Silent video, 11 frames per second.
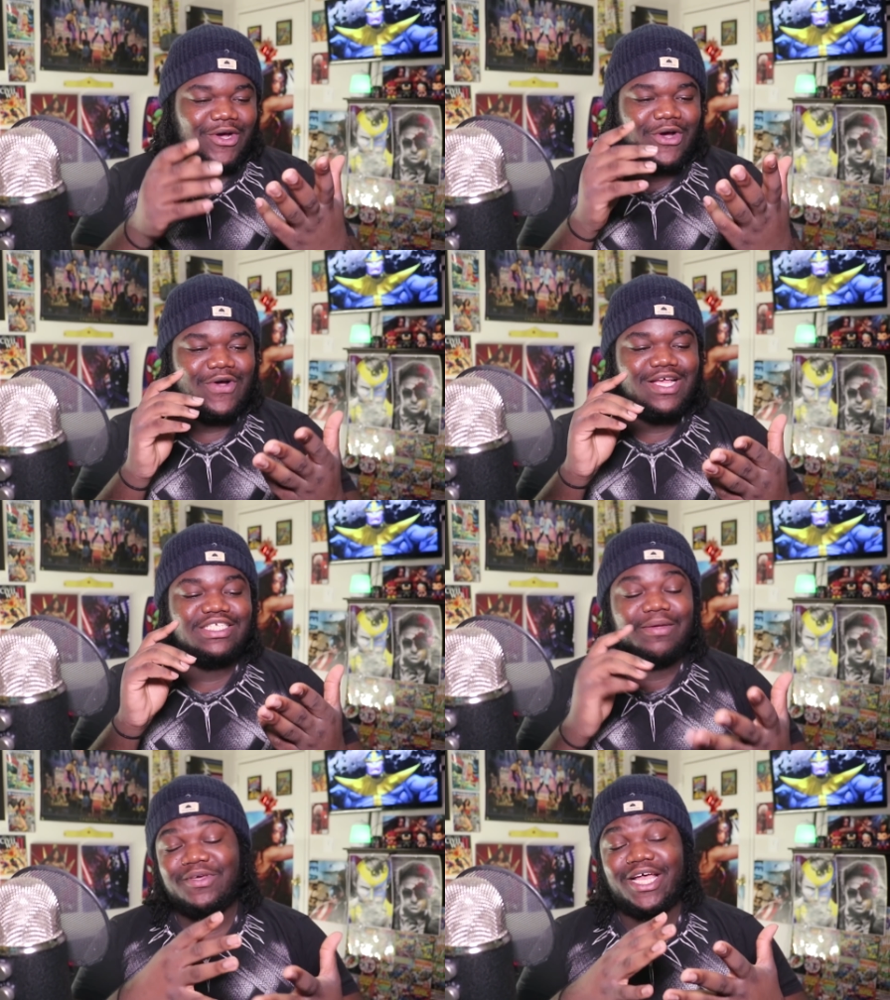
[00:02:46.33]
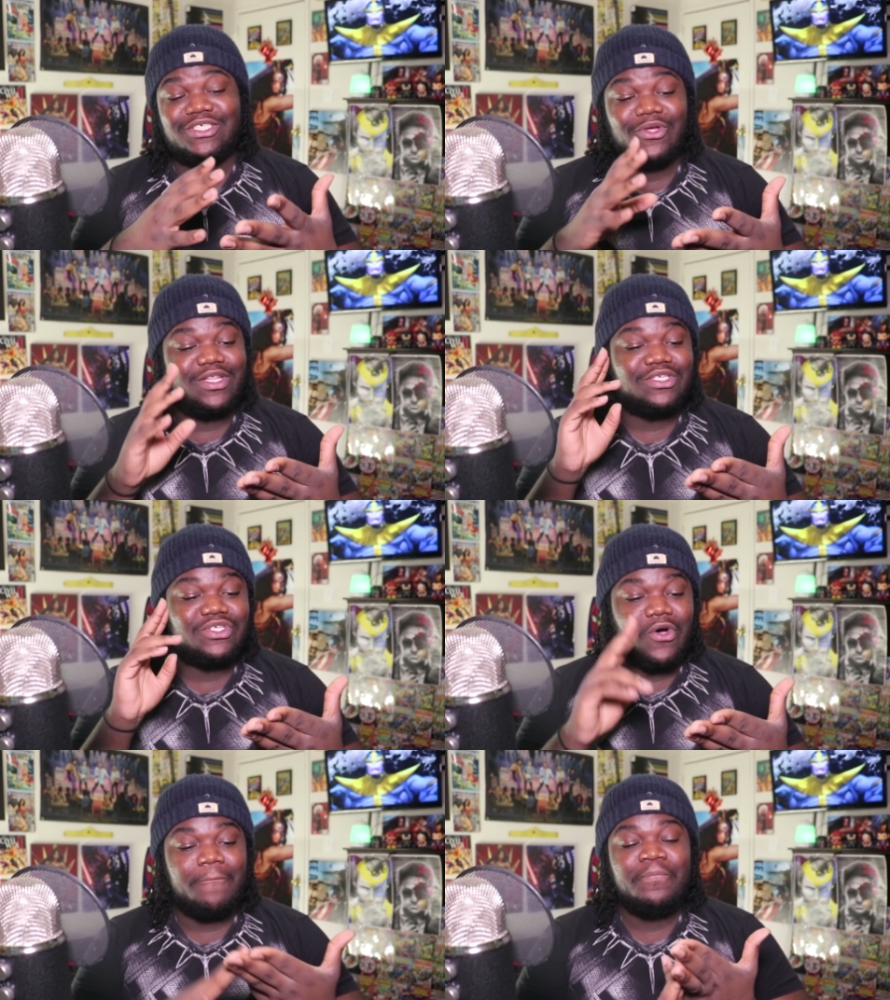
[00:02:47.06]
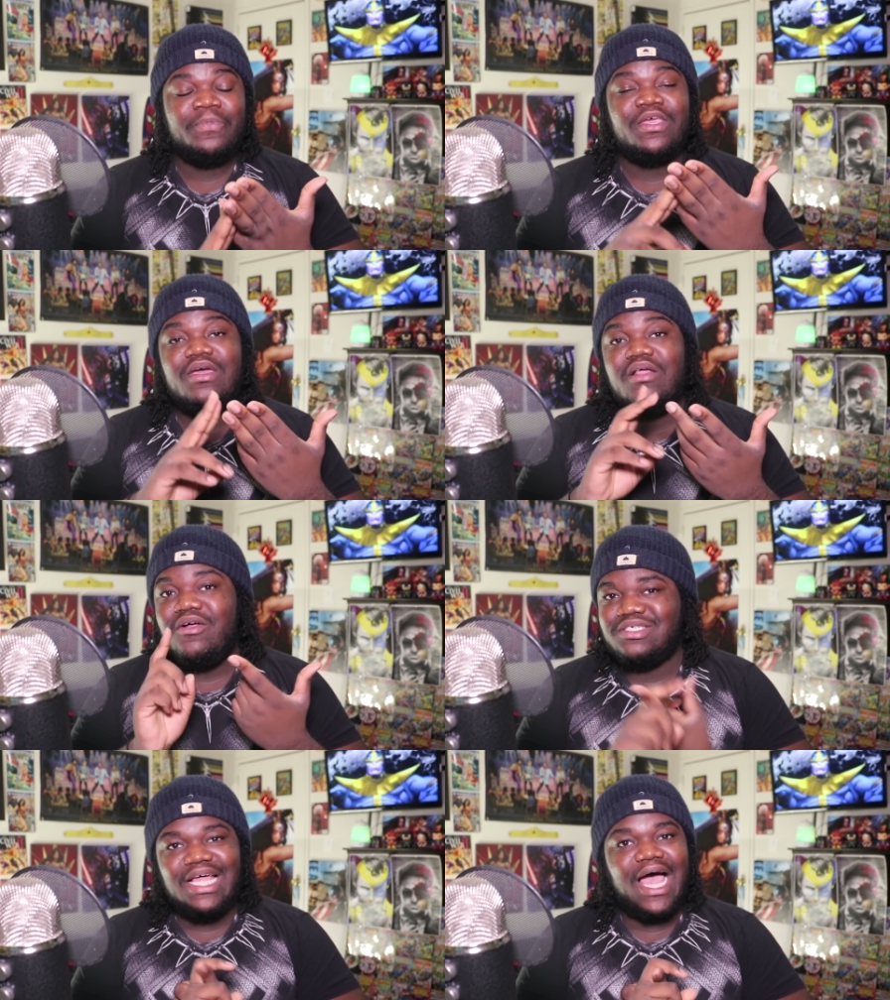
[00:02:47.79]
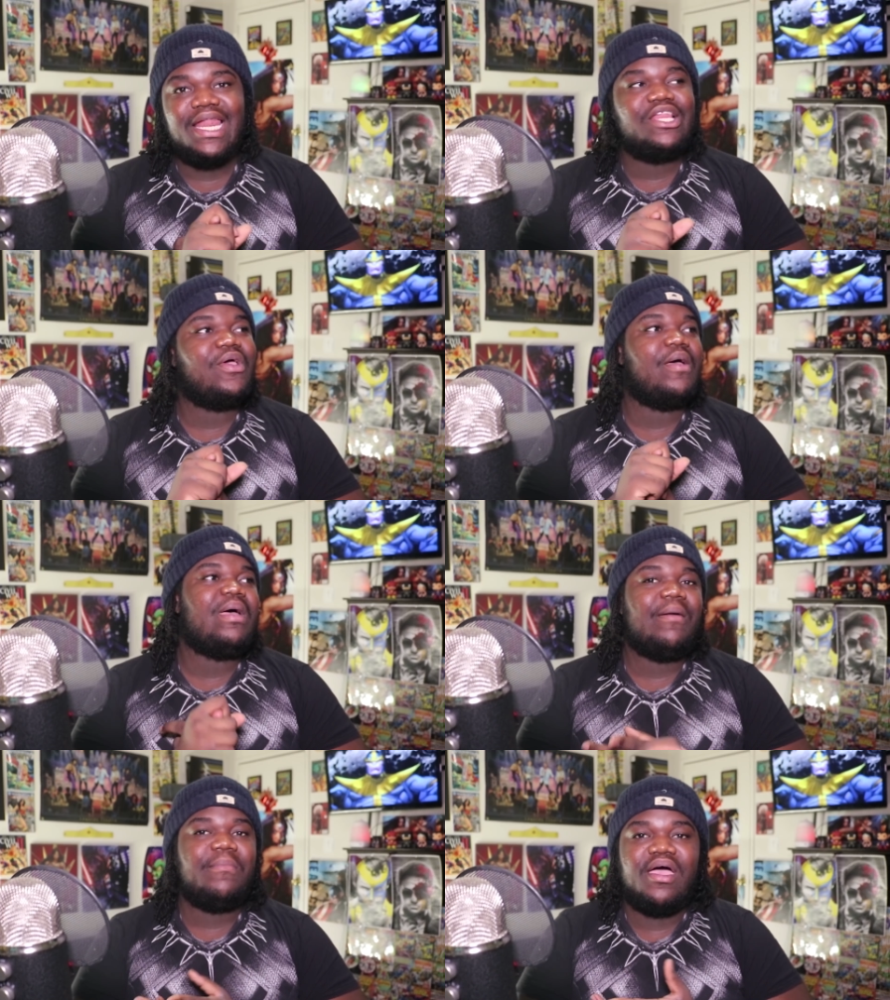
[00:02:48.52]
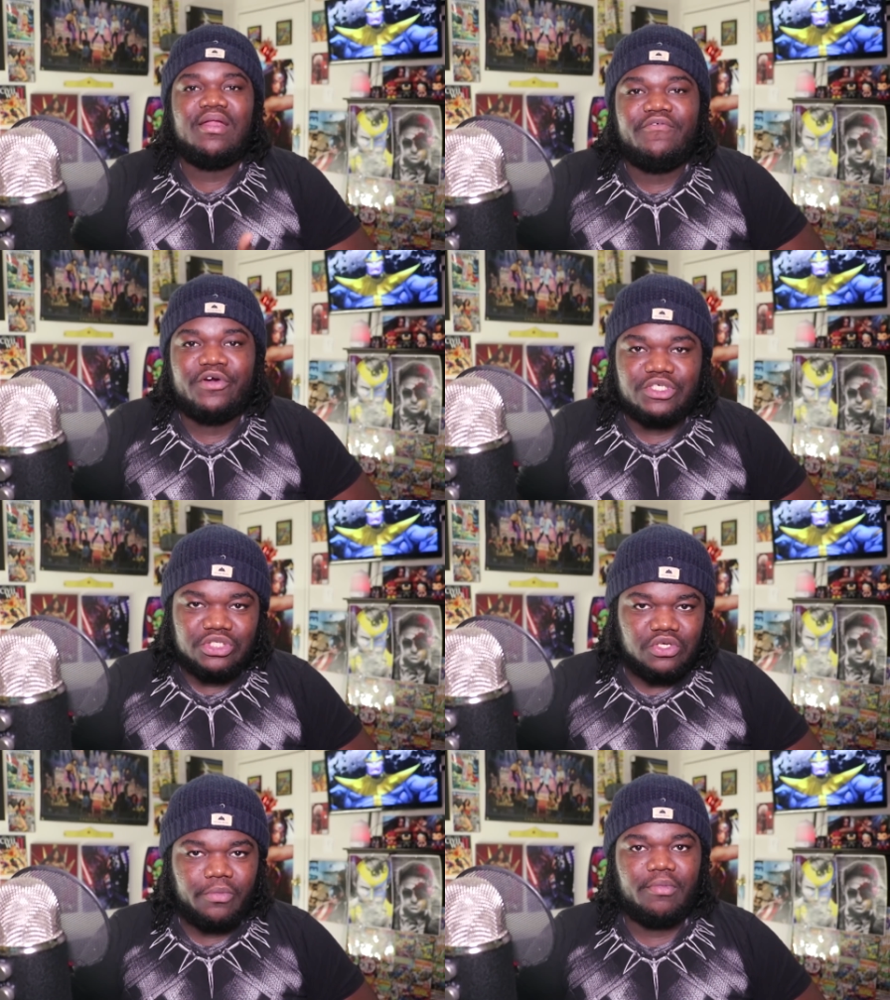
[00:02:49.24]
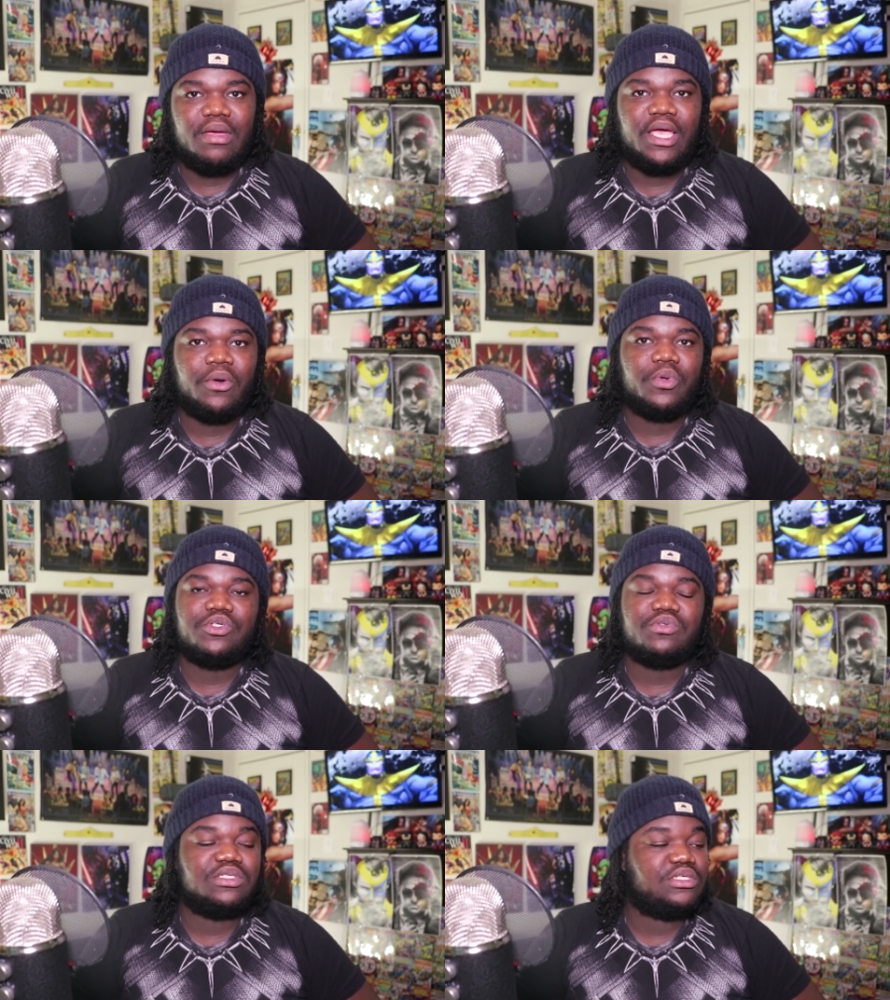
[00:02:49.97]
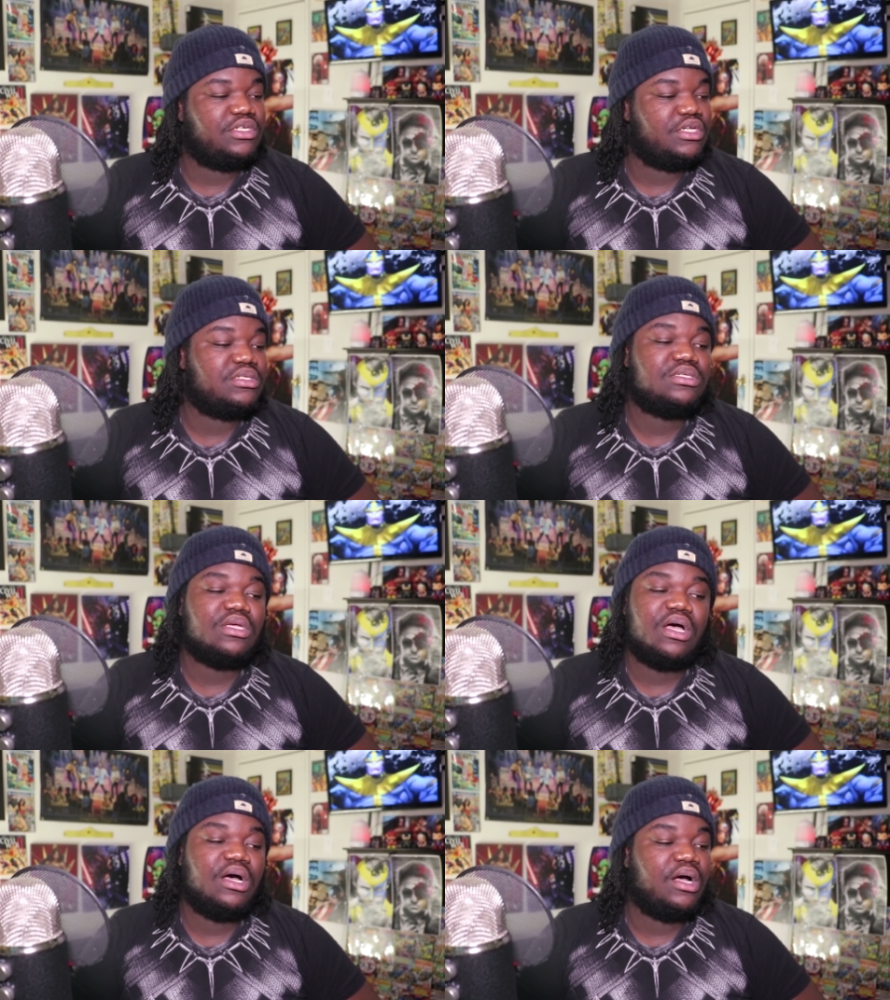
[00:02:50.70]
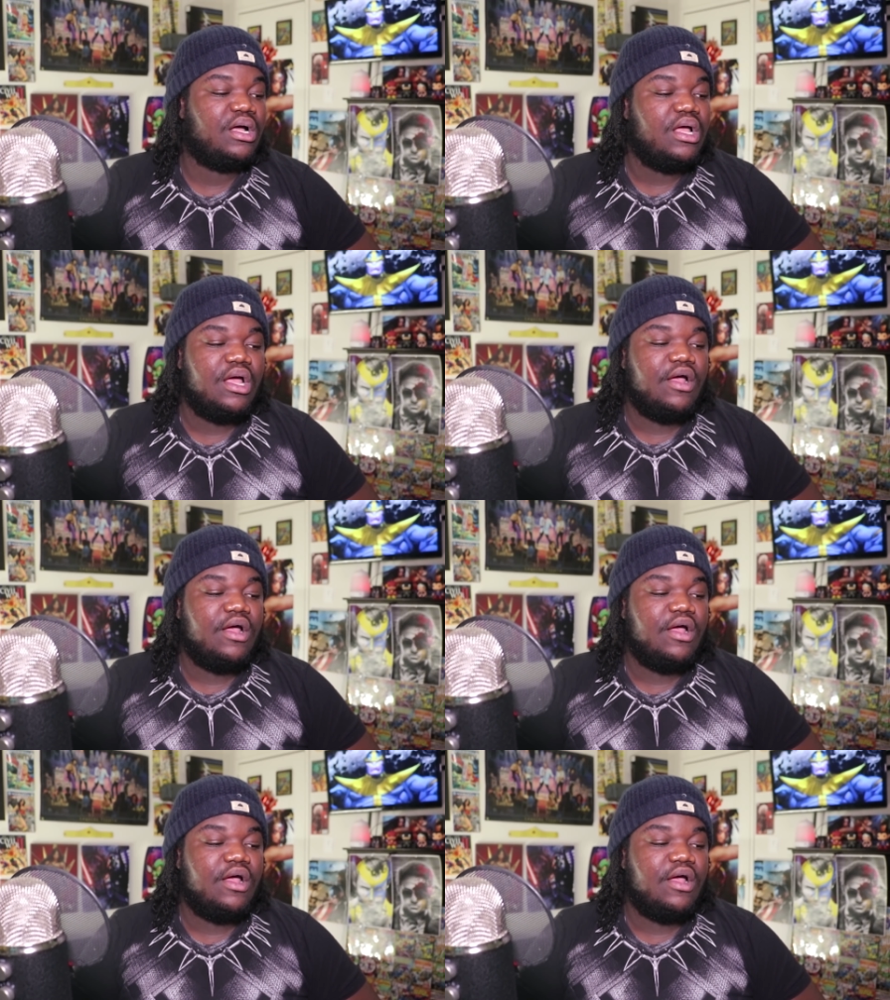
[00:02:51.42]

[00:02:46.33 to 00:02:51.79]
So some of you guys know this. So there's that, and you had Batman versus Superman, which was just a